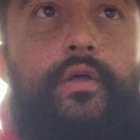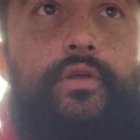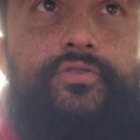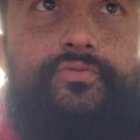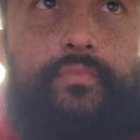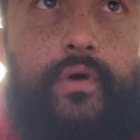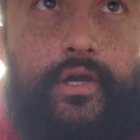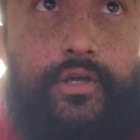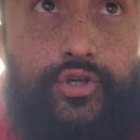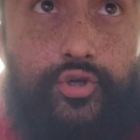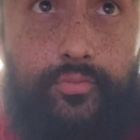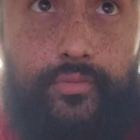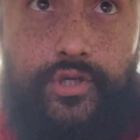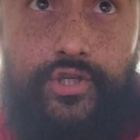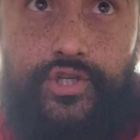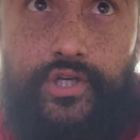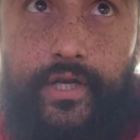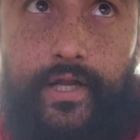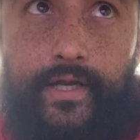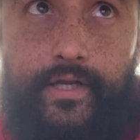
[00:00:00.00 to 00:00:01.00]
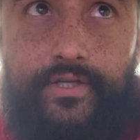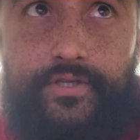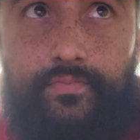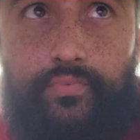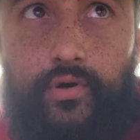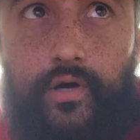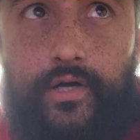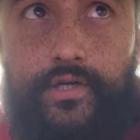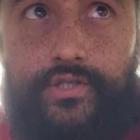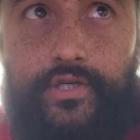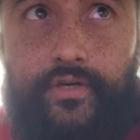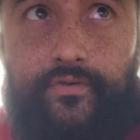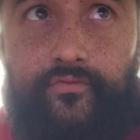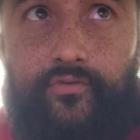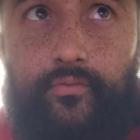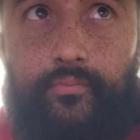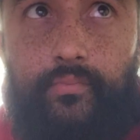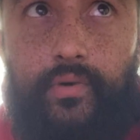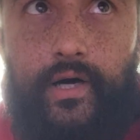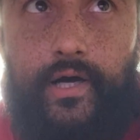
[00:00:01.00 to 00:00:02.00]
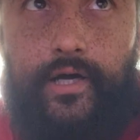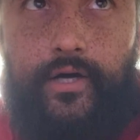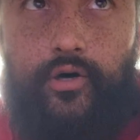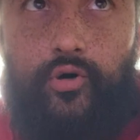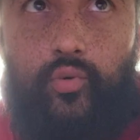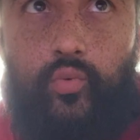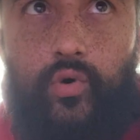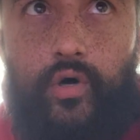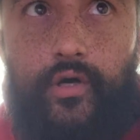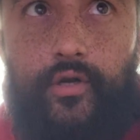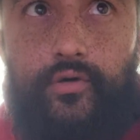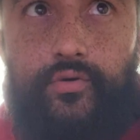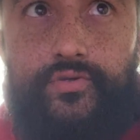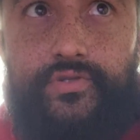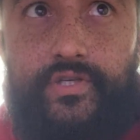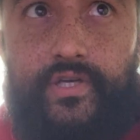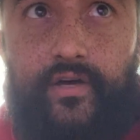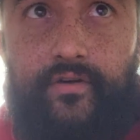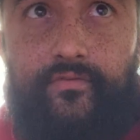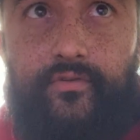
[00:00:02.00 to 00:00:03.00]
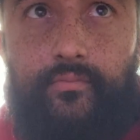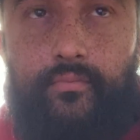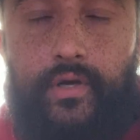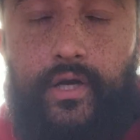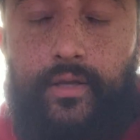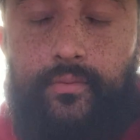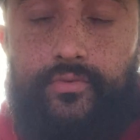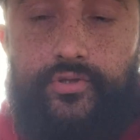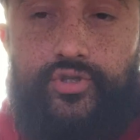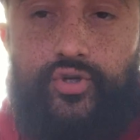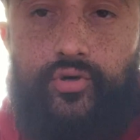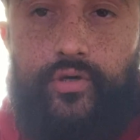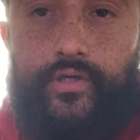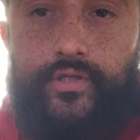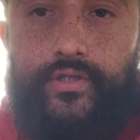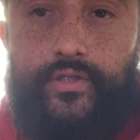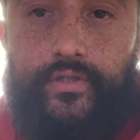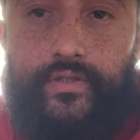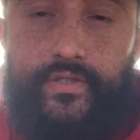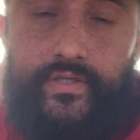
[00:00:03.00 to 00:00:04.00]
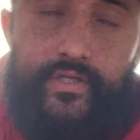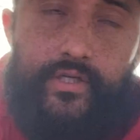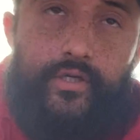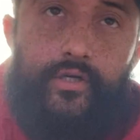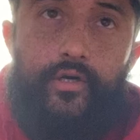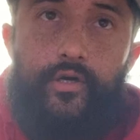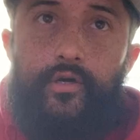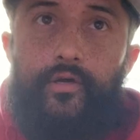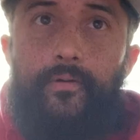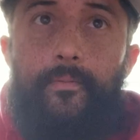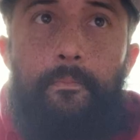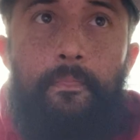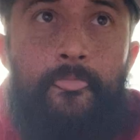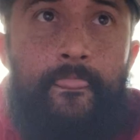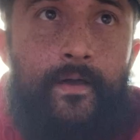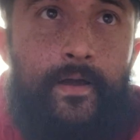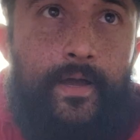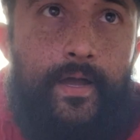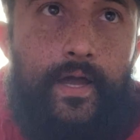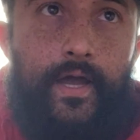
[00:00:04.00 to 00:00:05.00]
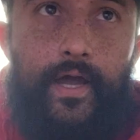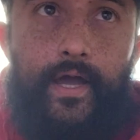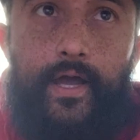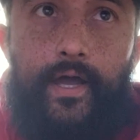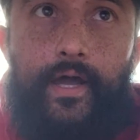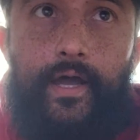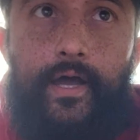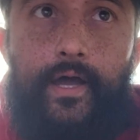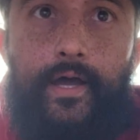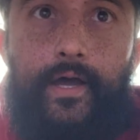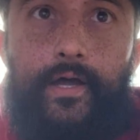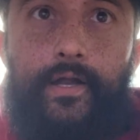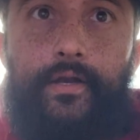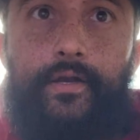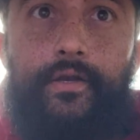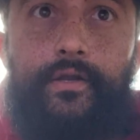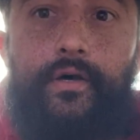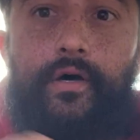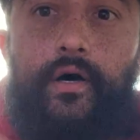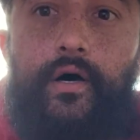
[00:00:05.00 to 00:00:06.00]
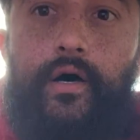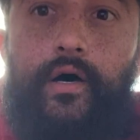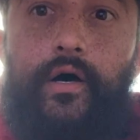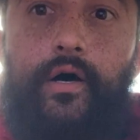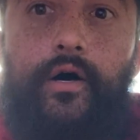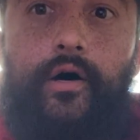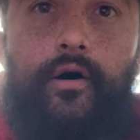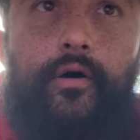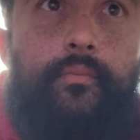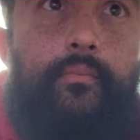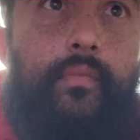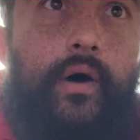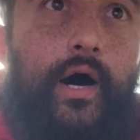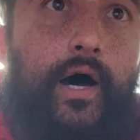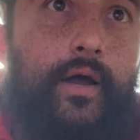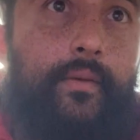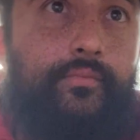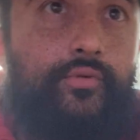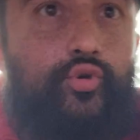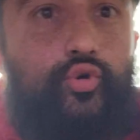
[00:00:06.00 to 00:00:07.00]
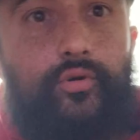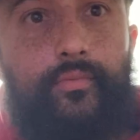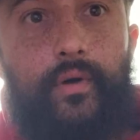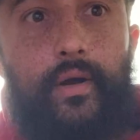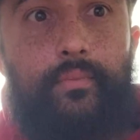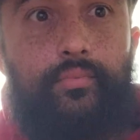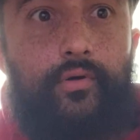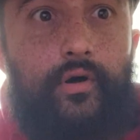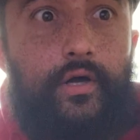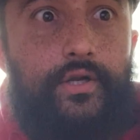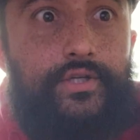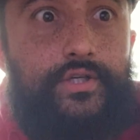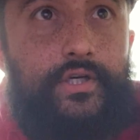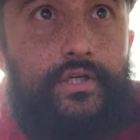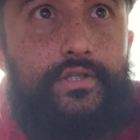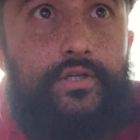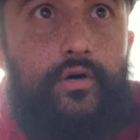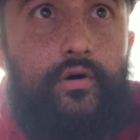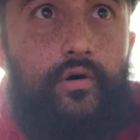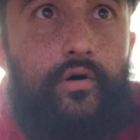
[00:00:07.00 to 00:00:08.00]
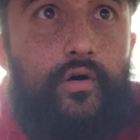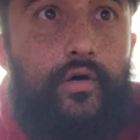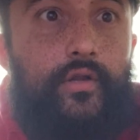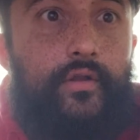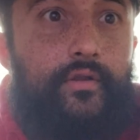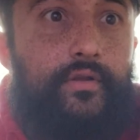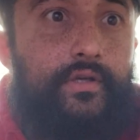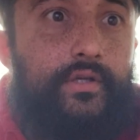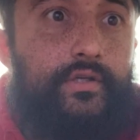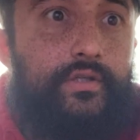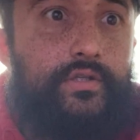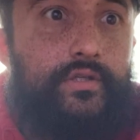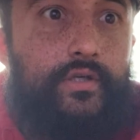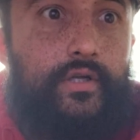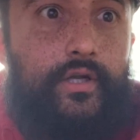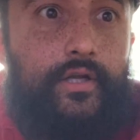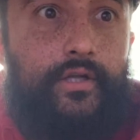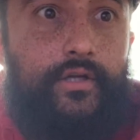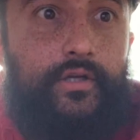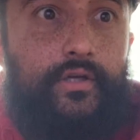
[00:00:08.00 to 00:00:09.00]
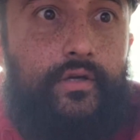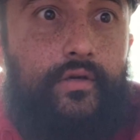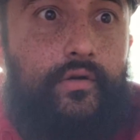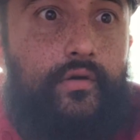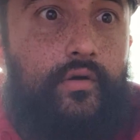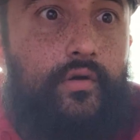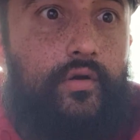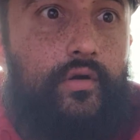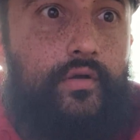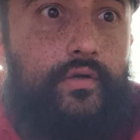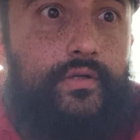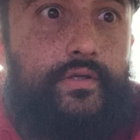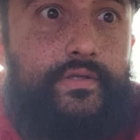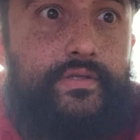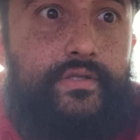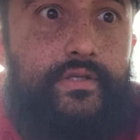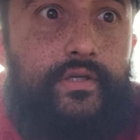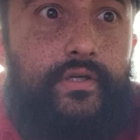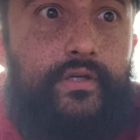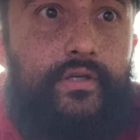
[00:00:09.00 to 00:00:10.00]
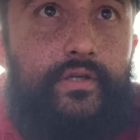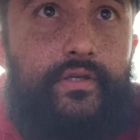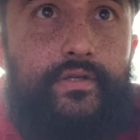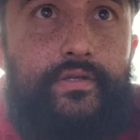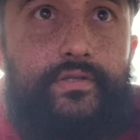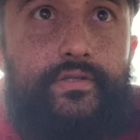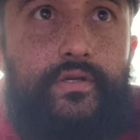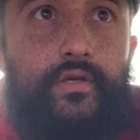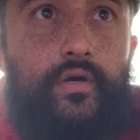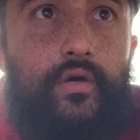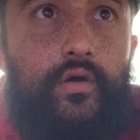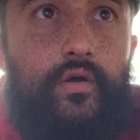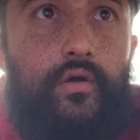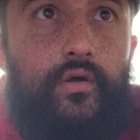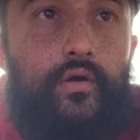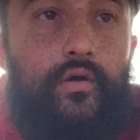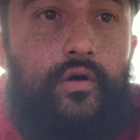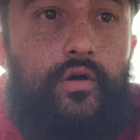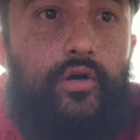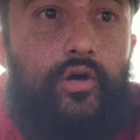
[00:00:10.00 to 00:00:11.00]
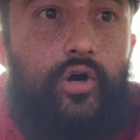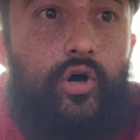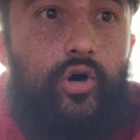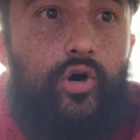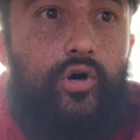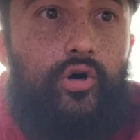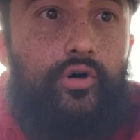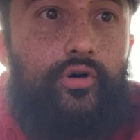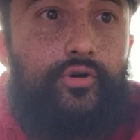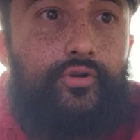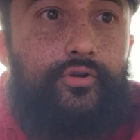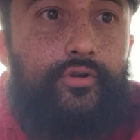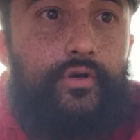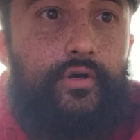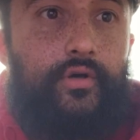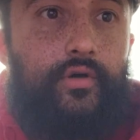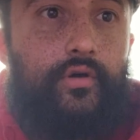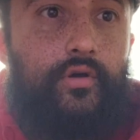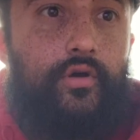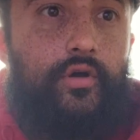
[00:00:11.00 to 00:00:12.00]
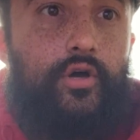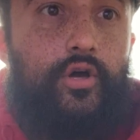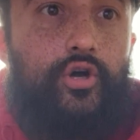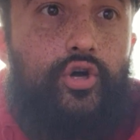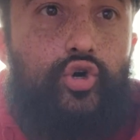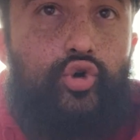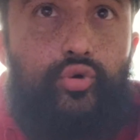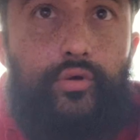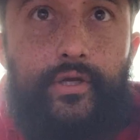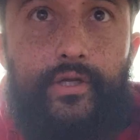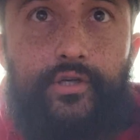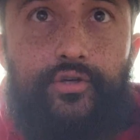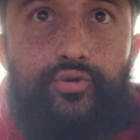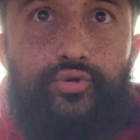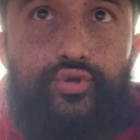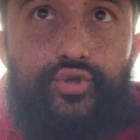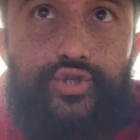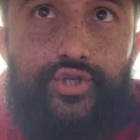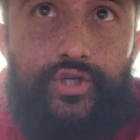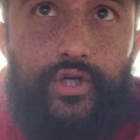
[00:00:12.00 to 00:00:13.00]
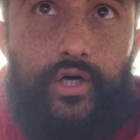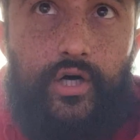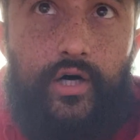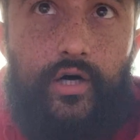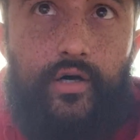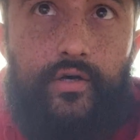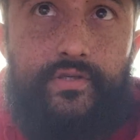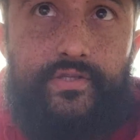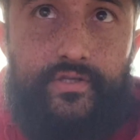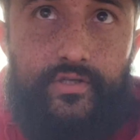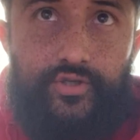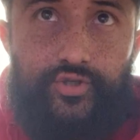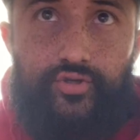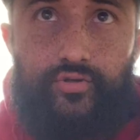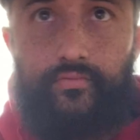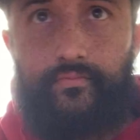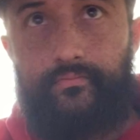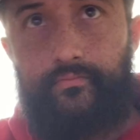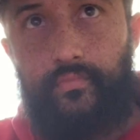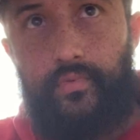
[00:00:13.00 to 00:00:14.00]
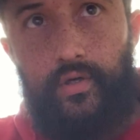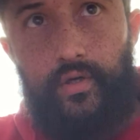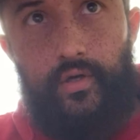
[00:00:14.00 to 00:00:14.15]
It's my human genetics project for BIO-107. My name is Christian Seeger, and I'm doing my project on the genetic disease called Cri-Du-Chat syndrome.